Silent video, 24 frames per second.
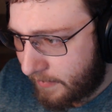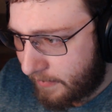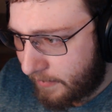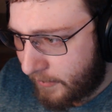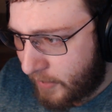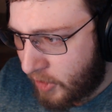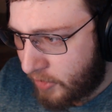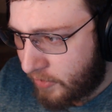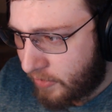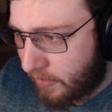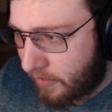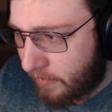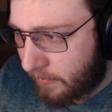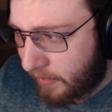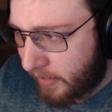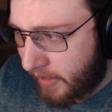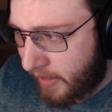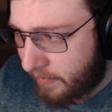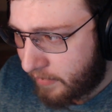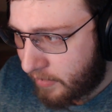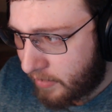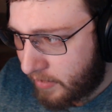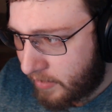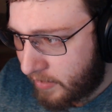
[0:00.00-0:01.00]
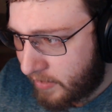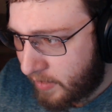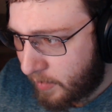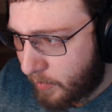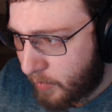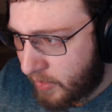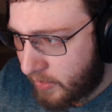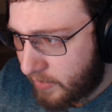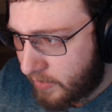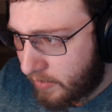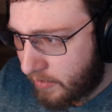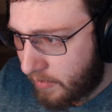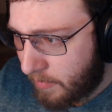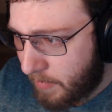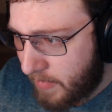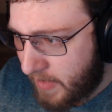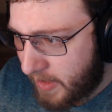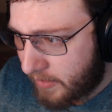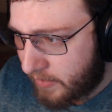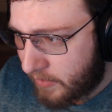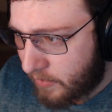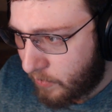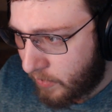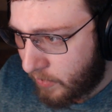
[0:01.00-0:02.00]
dessert flavors, some dessert
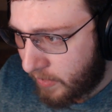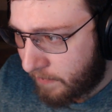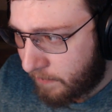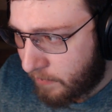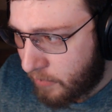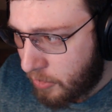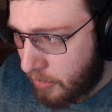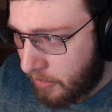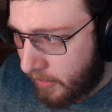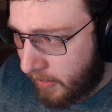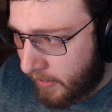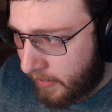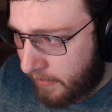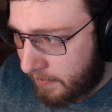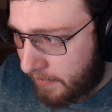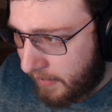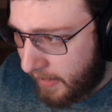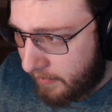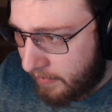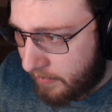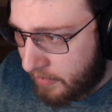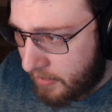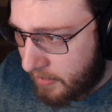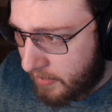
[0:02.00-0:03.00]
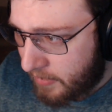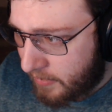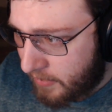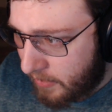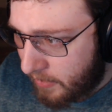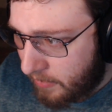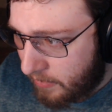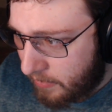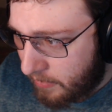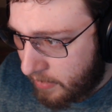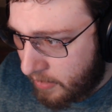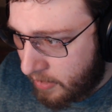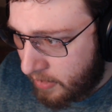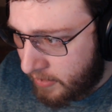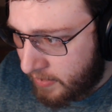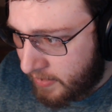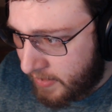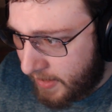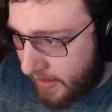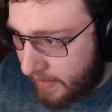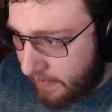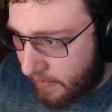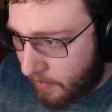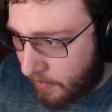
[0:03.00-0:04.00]
mixed with fruit flavors. So good
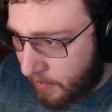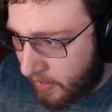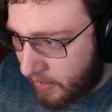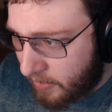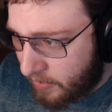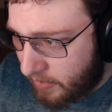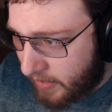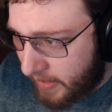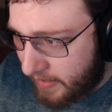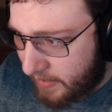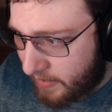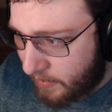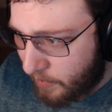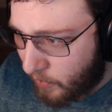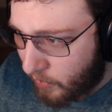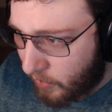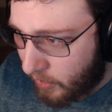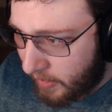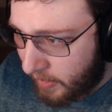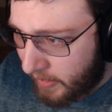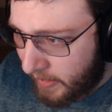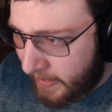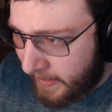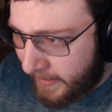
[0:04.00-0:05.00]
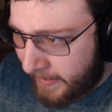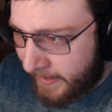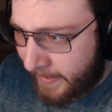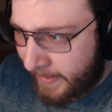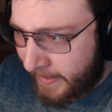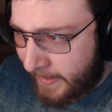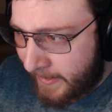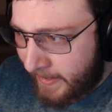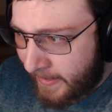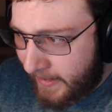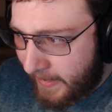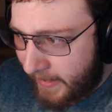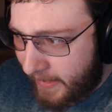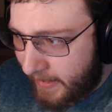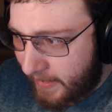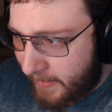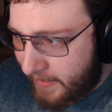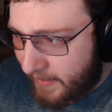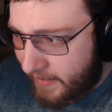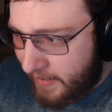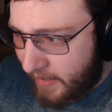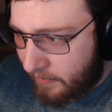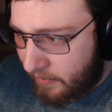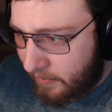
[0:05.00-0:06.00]
stuff. I'm going to try some more, and
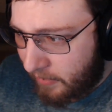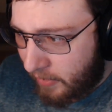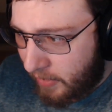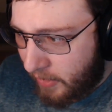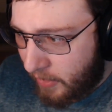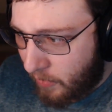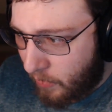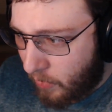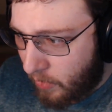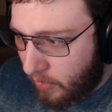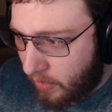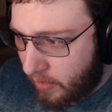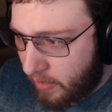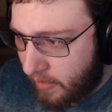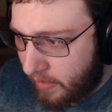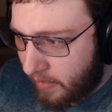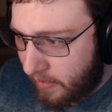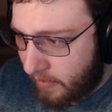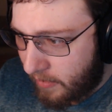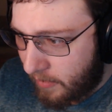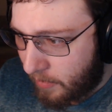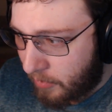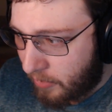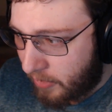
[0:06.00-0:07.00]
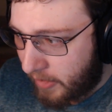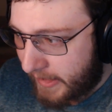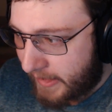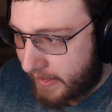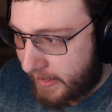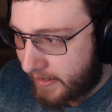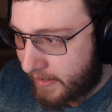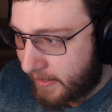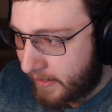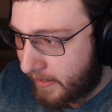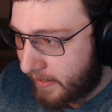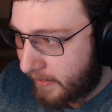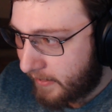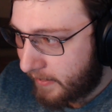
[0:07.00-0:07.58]
it's definitely worth the price.